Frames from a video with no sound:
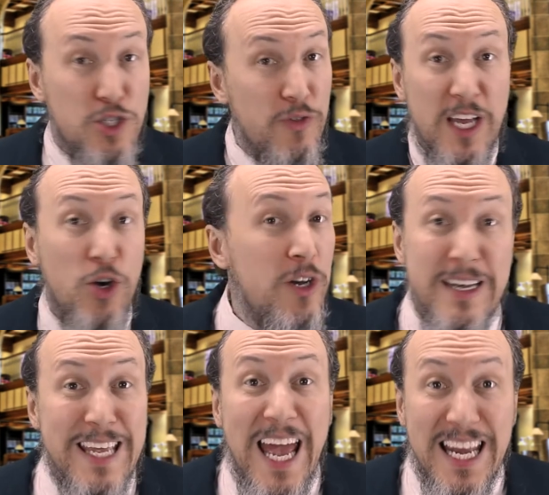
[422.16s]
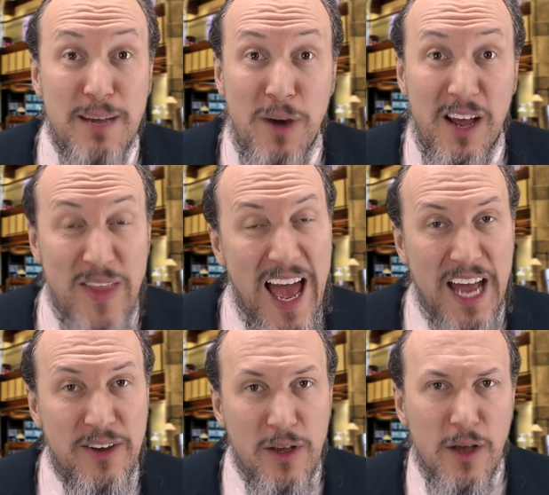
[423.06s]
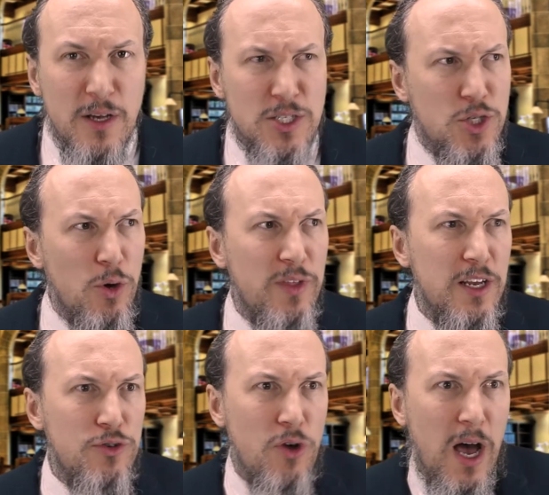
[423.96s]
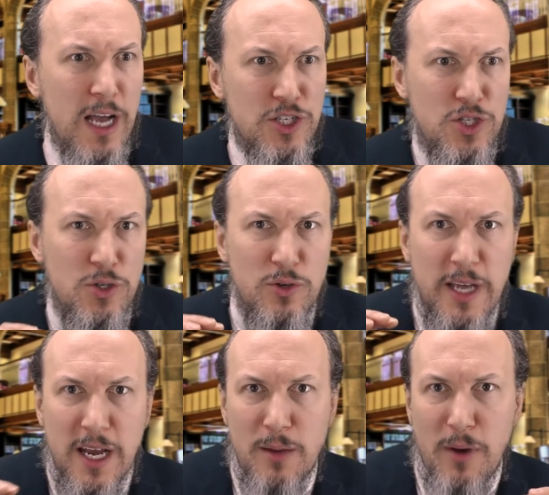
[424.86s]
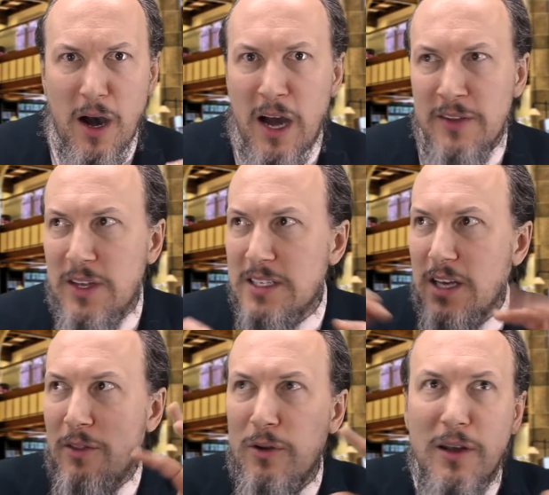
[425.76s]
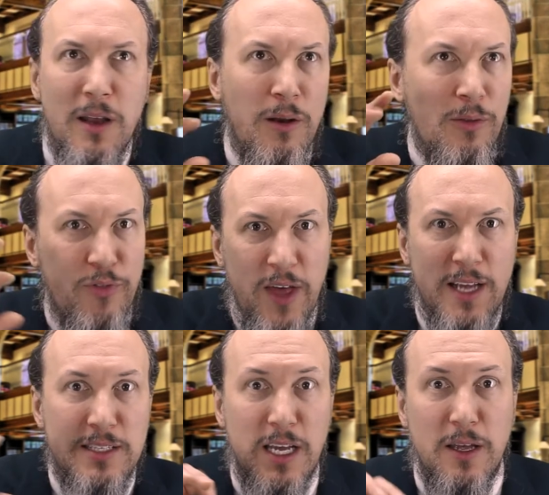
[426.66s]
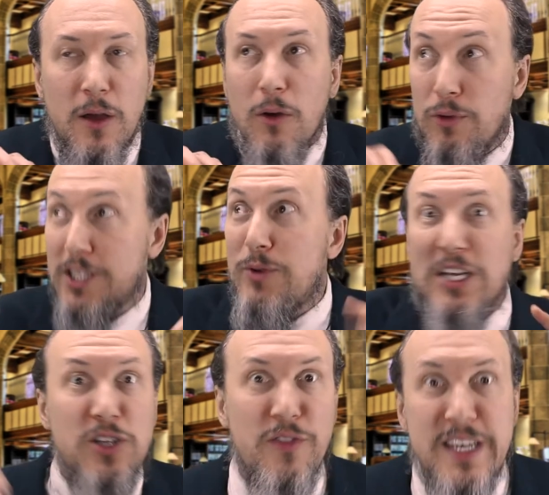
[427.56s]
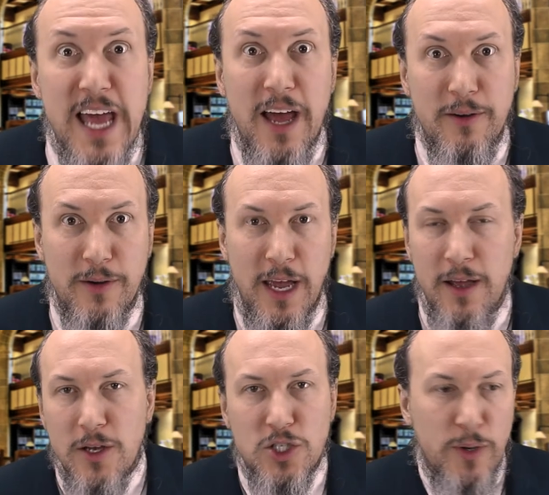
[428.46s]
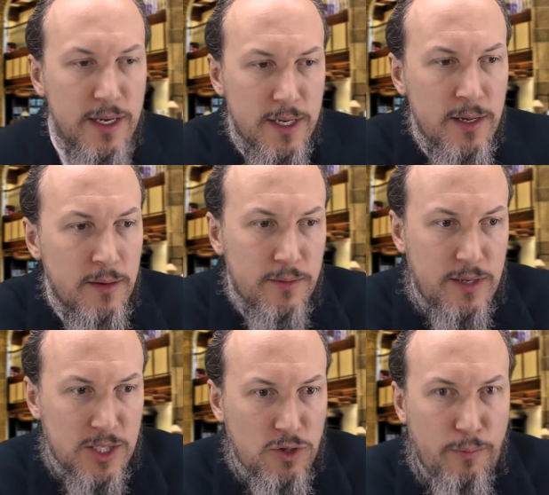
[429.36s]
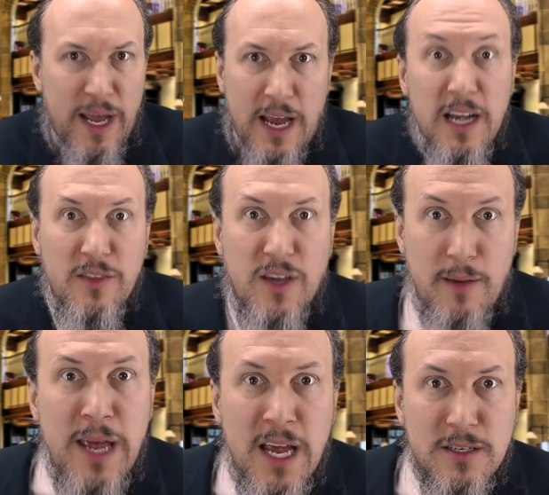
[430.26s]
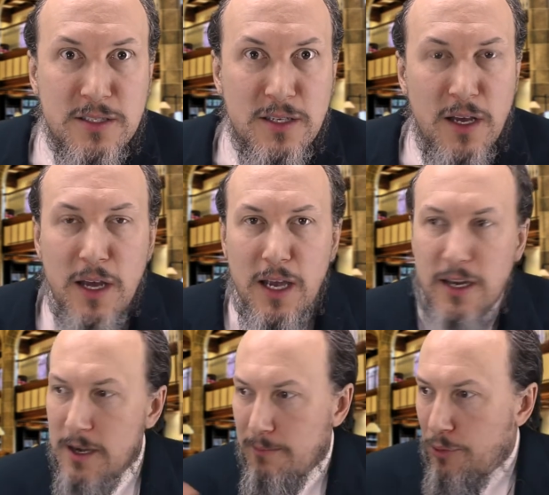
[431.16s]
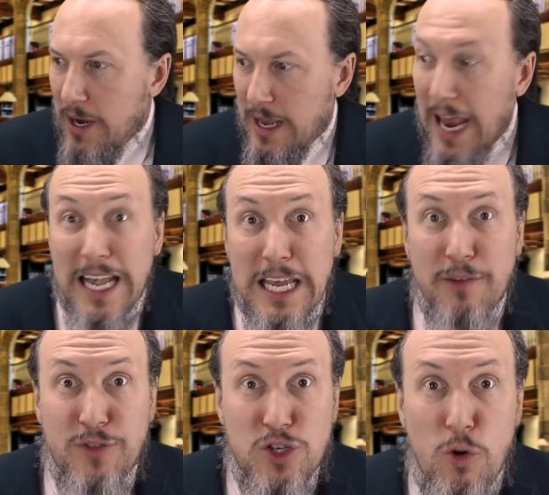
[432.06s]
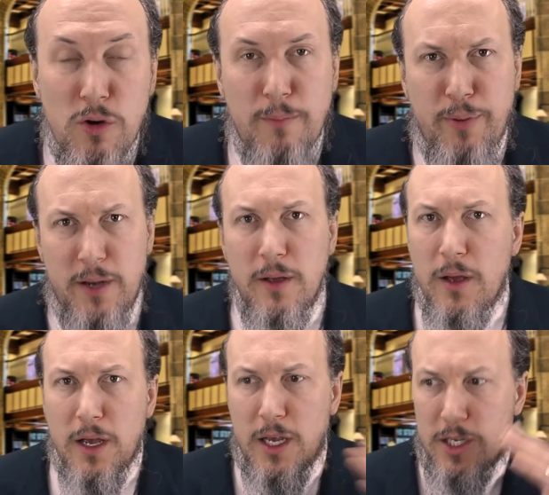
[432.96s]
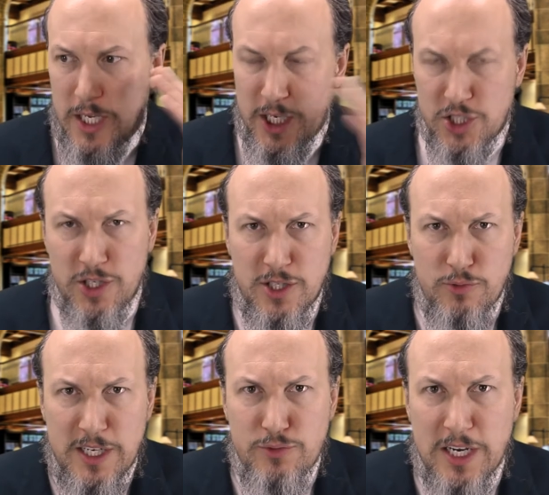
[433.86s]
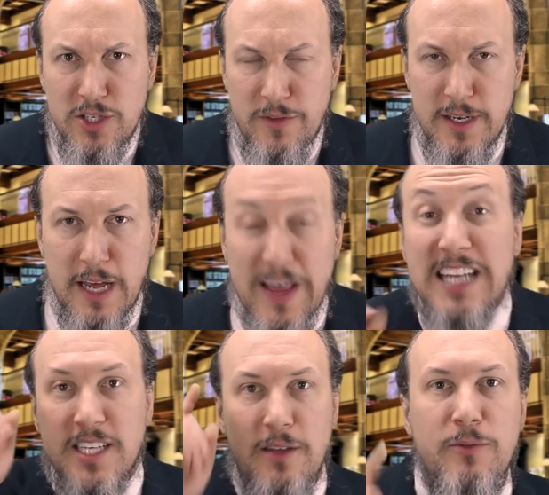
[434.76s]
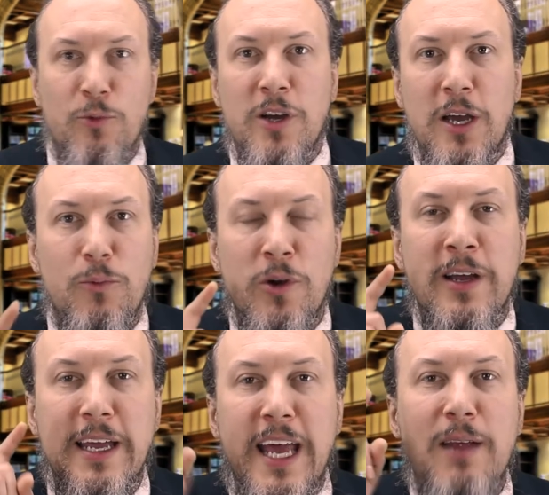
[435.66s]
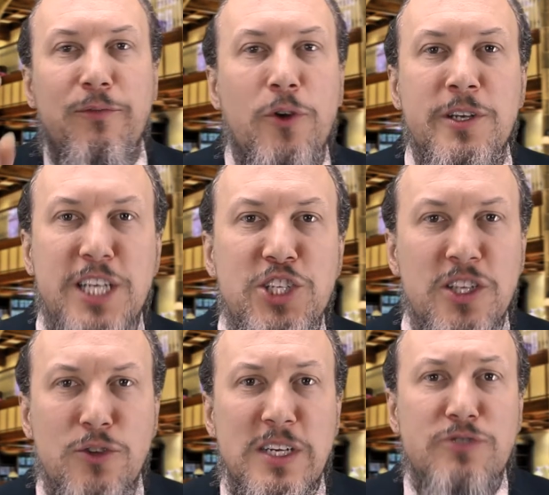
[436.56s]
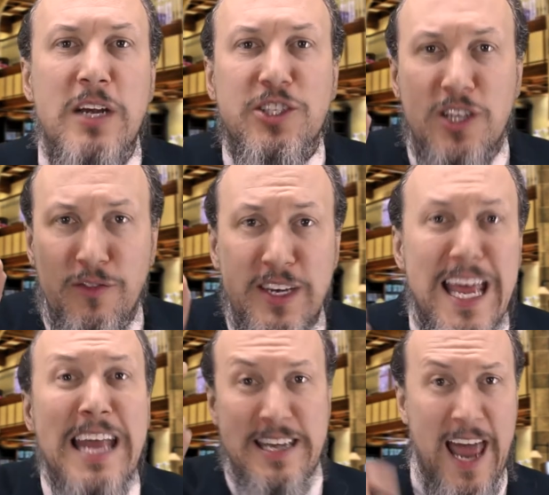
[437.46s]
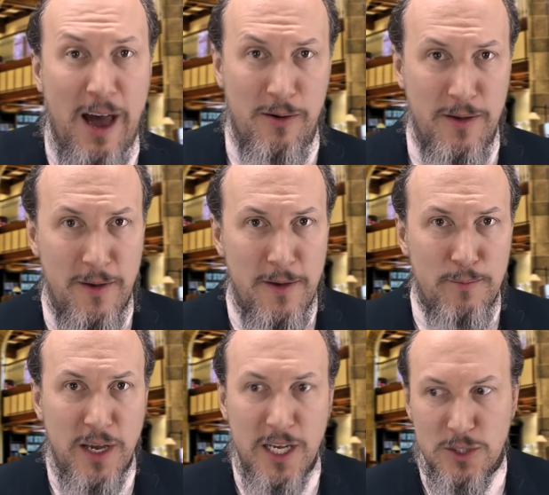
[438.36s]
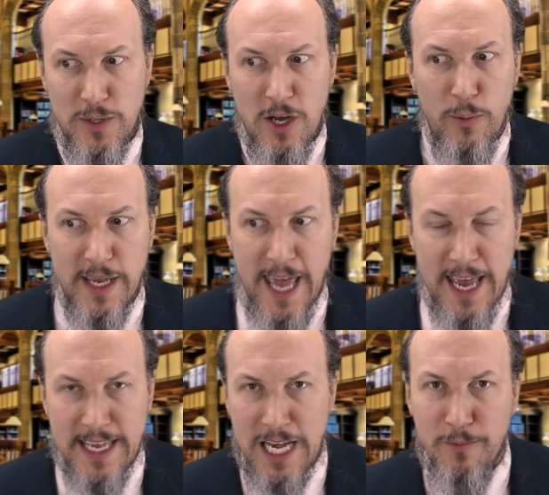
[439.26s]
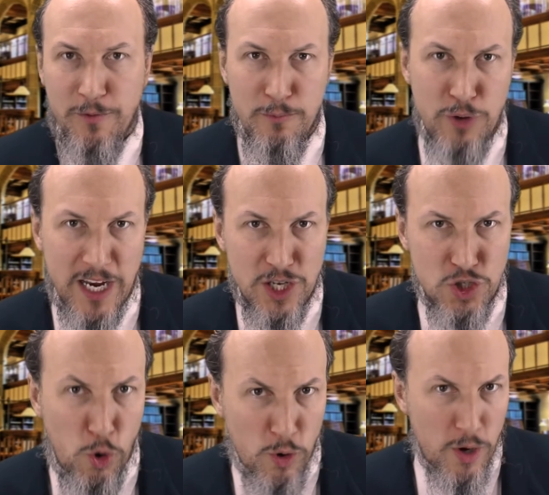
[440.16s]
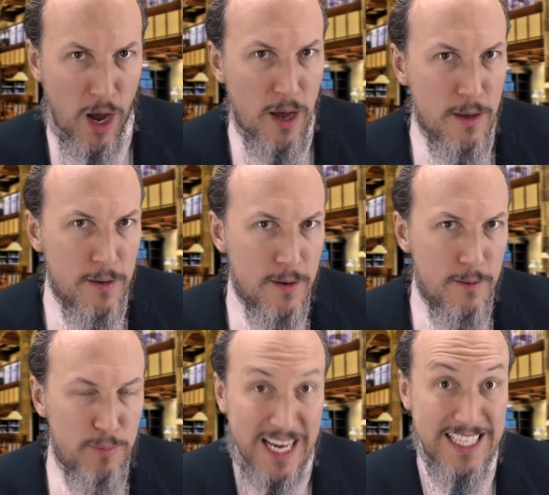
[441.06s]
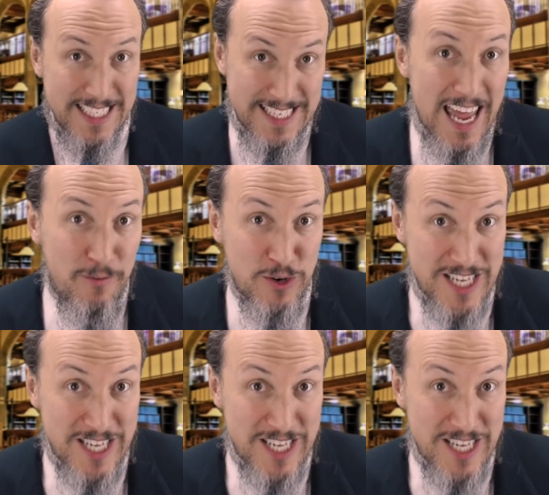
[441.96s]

So they couldn't get him on that. So they tried to get him on these other little things like resurrection of the dead, okay? So he didn't disobey any of the commands. He didn't break any of the Torah, but he teaches the resurrection of the dead. That's it. We're gonna, we're gonna get him for teaching the resurrection of the dead now, because we know we can't get him for breaking Torah because he never